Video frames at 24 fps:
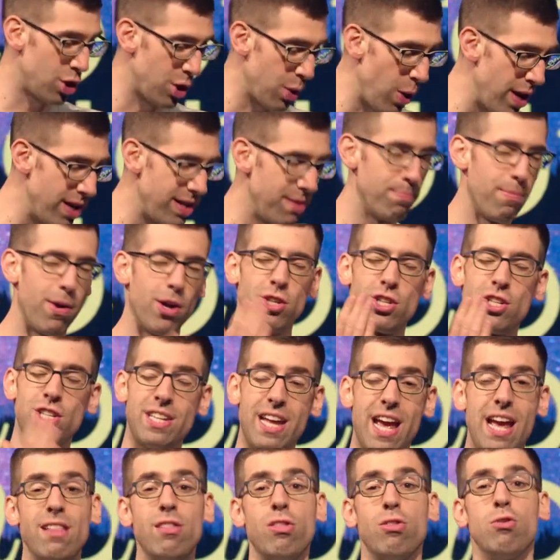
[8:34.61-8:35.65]

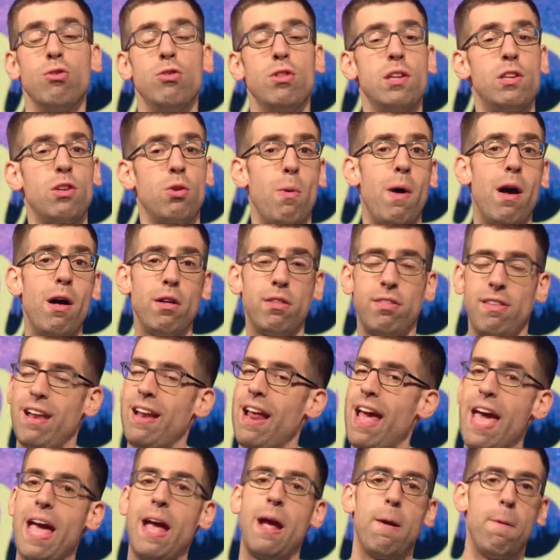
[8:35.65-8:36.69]
10th through the 12th, and
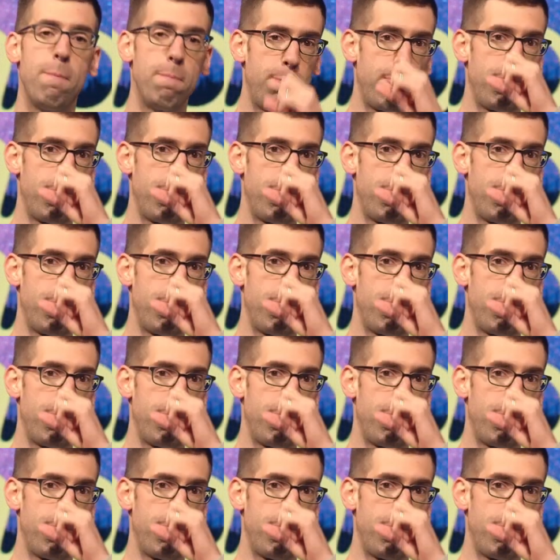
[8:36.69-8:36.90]
hey,